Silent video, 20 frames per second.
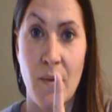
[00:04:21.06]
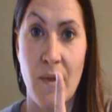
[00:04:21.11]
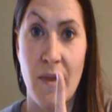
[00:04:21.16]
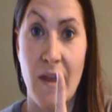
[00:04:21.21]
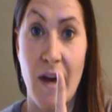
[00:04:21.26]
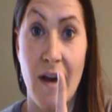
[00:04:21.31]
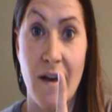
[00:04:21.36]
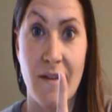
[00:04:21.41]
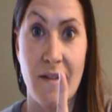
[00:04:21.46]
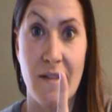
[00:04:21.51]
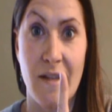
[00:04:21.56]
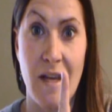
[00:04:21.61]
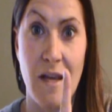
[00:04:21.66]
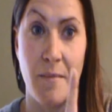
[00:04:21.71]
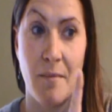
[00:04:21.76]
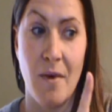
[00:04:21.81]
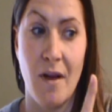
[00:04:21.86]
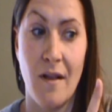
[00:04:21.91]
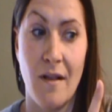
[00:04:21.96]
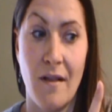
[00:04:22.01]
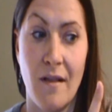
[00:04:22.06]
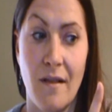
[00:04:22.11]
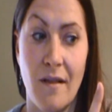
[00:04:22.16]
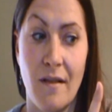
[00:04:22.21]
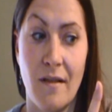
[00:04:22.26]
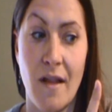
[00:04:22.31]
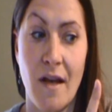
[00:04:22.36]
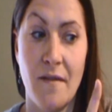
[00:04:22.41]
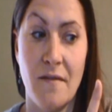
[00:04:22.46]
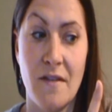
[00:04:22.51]
that same
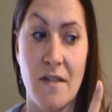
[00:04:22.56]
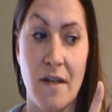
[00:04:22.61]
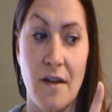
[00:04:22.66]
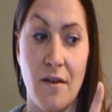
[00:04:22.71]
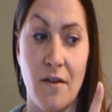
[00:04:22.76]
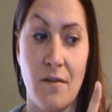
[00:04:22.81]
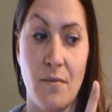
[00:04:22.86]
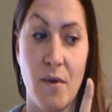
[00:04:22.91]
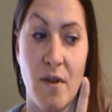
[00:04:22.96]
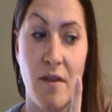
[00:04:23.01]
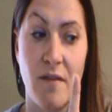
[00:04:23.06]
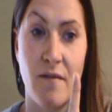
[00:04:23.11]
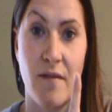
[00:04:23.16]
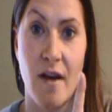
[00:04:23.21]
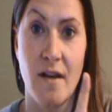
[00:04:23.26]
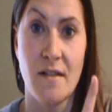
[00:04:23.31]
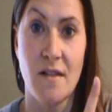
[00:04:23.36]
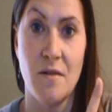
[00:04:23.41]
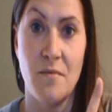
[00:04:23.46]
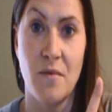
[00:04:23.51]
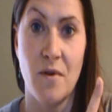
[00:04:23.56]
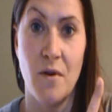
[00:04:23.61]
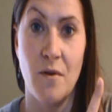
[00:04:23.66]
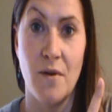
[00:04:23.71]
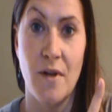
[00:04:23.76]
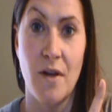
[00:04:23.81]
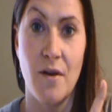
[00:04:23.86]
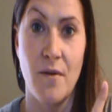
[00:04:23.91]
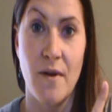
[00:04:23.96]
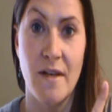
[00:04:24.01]
left ear with the fast
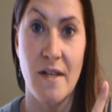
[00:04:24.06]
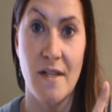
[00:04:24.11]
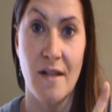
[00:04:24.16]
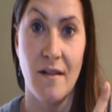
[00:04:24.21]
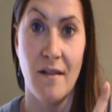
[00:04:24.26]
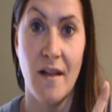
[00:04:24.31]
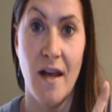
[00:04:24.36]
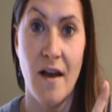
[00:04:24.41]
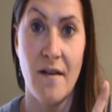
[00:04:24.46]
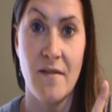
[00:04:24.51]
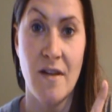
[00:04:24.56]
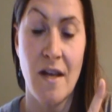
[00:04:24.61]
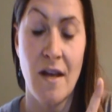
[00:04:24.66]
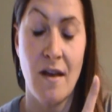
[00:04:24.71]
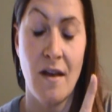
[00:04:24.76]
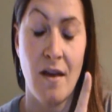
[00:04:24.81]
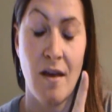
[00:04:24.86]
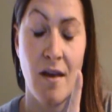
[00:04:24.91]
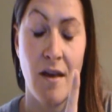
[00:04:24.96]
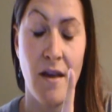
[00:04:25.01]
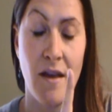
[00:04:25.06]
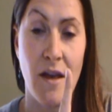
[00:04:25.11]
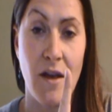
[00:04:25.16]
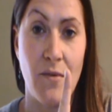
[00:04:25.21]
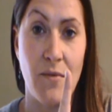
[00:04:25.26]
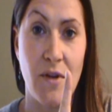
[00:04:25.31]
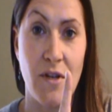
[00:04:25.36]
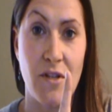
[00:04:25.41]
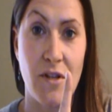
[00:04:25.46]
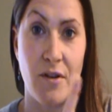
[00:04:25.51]
component going to the left
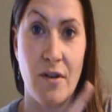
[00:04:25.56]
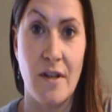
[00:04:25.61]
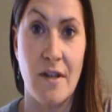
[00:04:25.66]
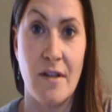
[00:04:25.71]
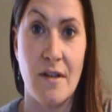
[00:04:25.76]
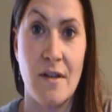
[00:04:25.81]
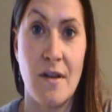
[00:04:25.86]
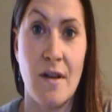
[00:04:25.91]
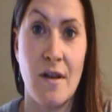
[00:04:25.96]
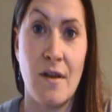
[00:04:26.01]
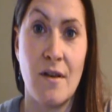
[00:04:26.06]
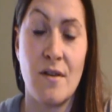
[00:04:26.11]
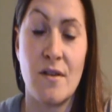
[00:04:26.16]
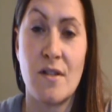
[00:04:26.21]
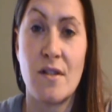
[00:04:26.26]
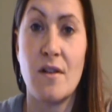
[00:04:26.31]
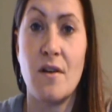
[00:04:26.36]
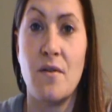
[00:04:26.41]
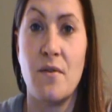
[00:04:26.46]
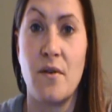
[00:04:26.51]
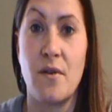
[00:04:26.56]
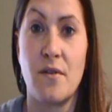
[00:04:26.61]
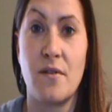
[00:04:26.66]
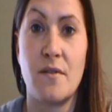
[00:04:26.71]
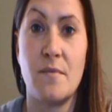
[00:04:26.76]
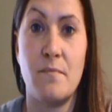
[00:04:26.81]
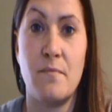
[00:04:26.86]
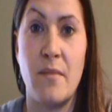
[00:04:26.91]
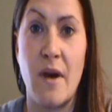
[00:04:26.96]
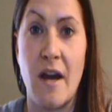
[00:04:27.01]
and returning slower
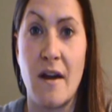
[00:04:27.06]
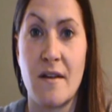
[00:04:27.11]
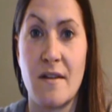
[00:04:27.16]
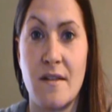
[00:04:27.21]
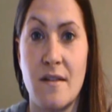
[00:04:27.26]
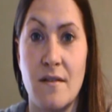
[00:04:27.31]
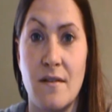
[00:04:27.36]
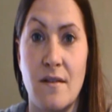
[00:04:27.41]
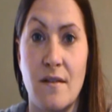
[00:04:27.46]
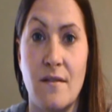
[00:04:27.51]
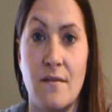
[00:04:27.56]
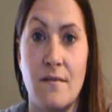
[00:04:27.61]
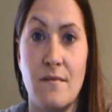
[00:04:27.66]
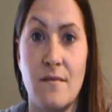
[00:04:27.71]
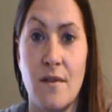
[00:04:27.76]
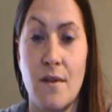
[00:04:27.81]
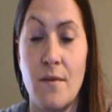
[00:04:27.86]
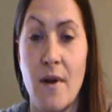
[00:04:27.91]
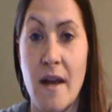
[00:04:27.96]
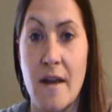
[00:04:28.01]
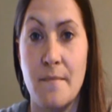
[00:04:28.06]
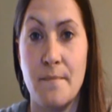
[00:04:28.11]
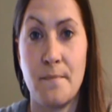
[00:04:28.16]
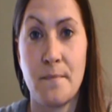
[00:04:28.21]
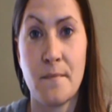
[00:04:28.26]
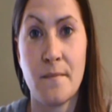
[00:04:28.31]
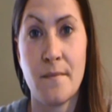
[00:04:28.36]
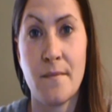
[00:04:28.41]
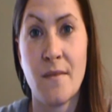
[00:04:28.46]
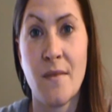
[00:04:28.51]
back to the right.
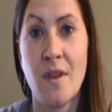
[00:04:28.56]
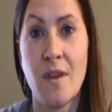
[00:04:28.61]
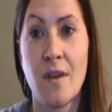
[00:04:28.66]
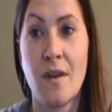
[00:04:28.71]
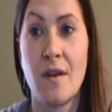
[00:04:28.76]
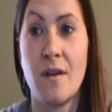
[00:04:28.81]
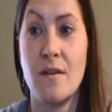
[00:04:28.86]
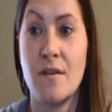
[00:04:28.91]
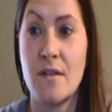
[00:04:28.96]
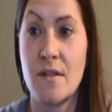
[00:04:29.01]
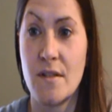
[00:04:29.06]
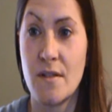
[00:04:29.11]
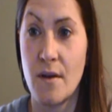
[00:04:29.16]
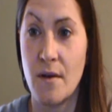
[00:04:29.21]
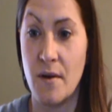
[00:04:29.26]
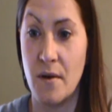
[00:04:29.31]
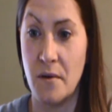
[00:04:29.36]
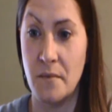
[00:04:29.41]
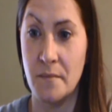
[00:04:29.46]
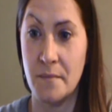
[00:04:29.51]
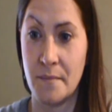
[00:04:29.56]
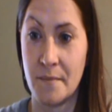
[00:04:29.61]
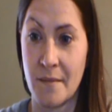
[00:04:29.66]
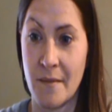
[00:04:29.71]
So,